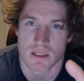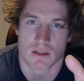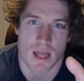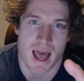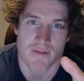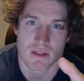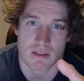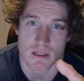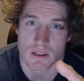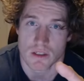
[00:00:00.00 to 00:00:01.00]
to have these
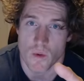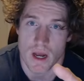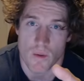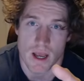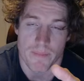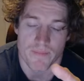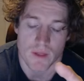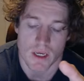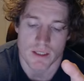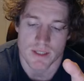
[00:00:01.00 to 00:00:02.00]
things squared away,
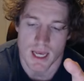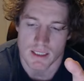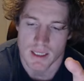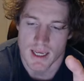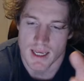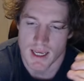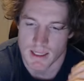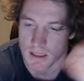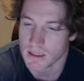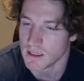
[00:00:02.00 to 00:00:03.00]
is that he
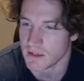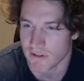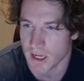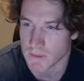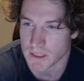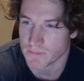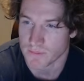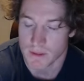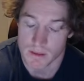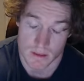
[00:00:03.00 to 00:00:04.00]
has an Indian family.
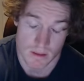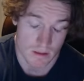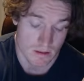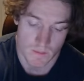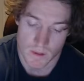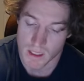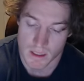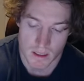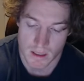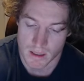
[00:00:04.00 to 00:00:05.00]
This, in
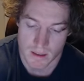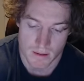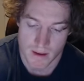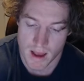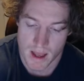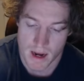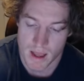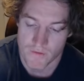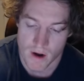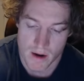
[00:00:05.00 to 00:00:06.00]
an
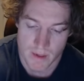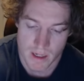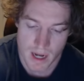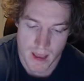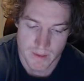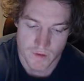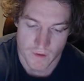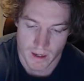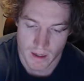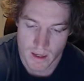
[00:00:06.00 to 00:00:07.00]
environment, an
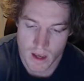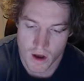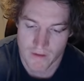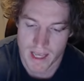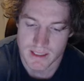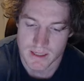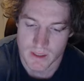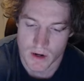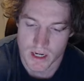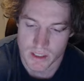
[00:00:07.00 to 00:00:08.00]
atmosphere of
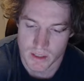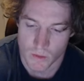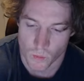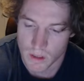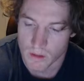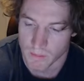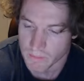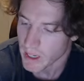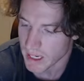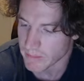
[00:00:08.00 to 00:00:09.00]
anti-immigration, will
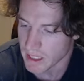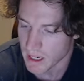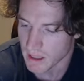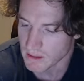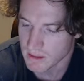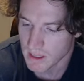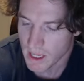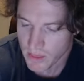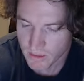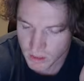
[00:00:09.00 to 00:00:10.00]
bite him in the ass.
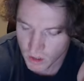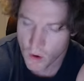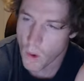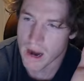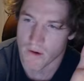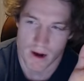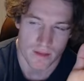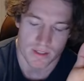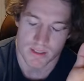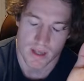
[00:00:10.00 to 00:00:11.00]
There is no way
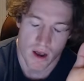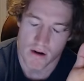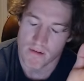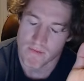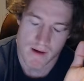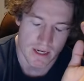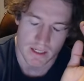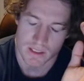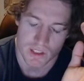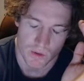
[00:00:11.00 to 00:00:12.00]
around this
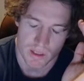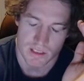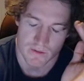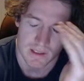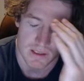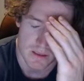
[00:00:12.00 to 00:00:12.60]
horrendous choice of his.